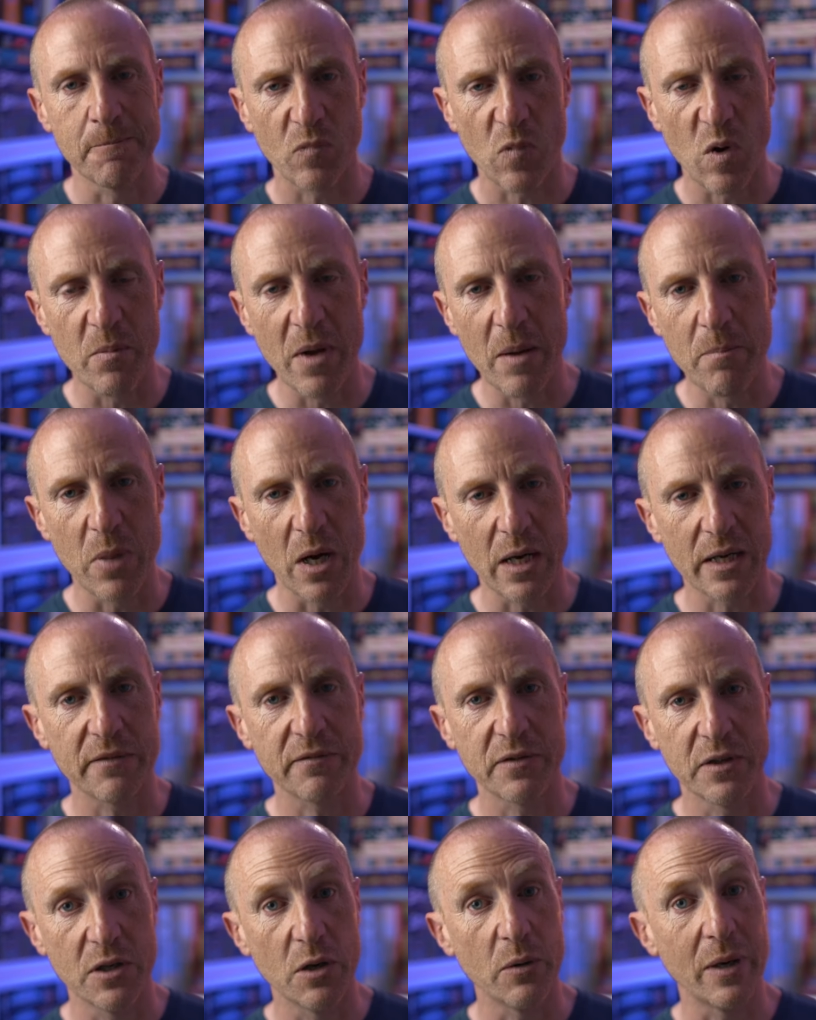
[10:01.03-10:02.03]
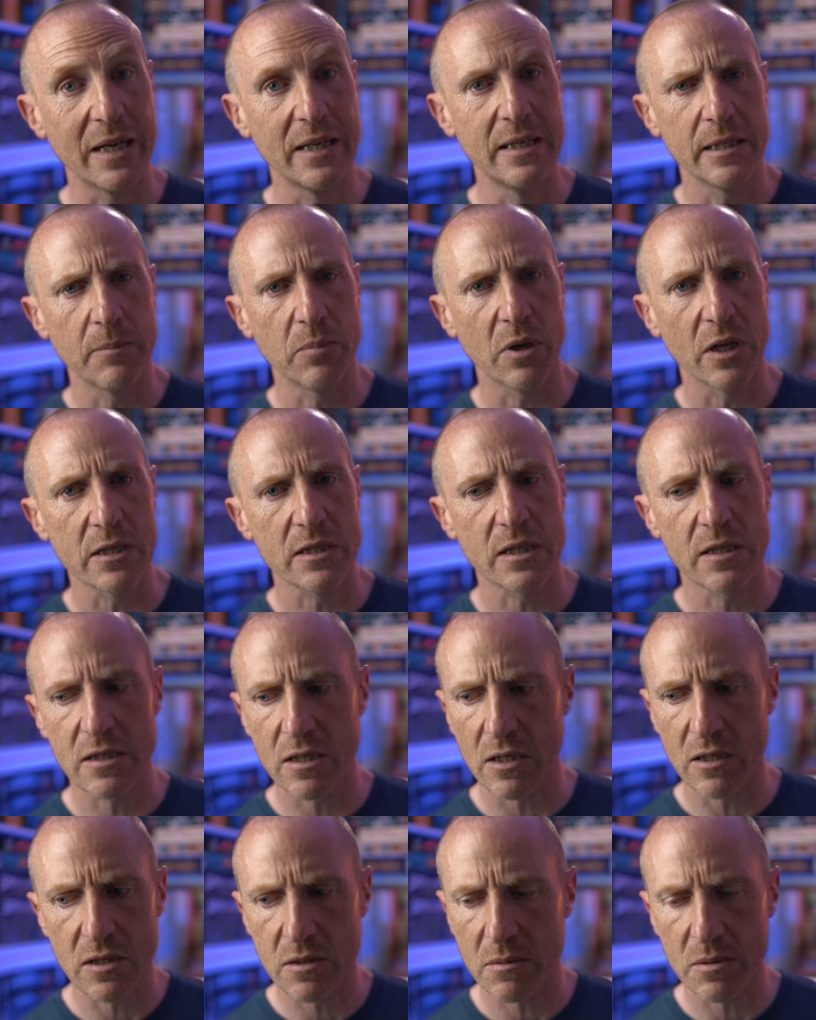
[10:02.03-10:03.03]
Remember, if you're new here, then please
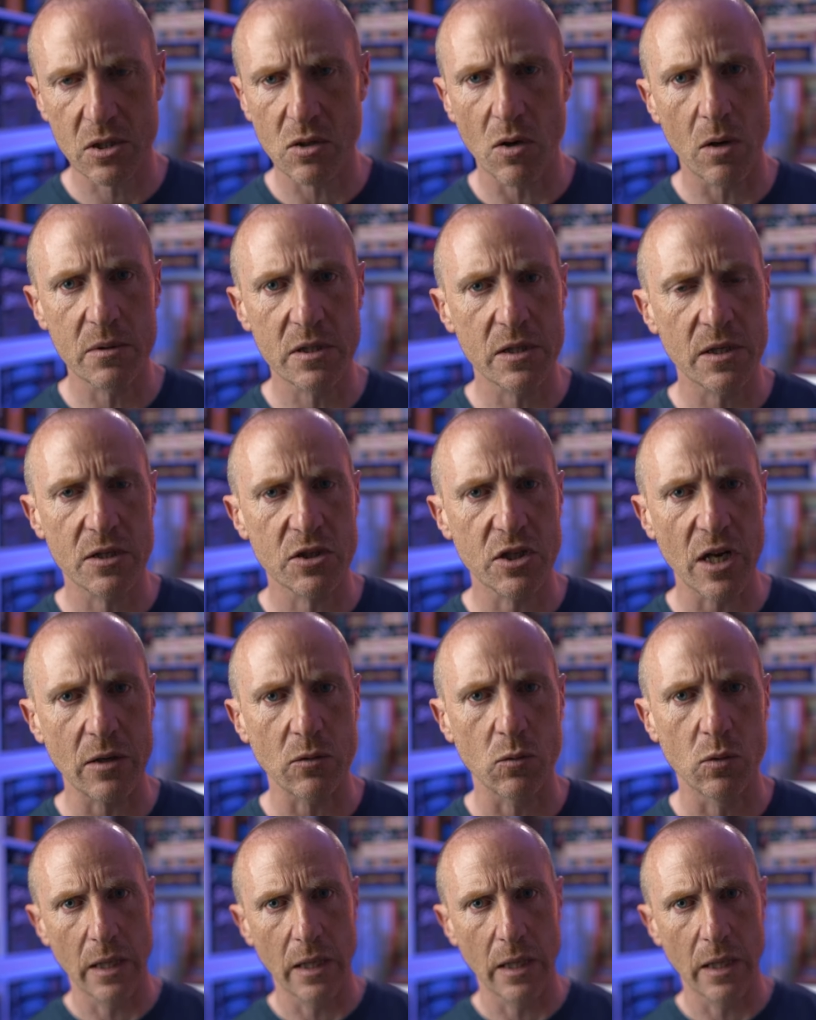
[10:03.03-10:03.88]
consider subscribing to this channel.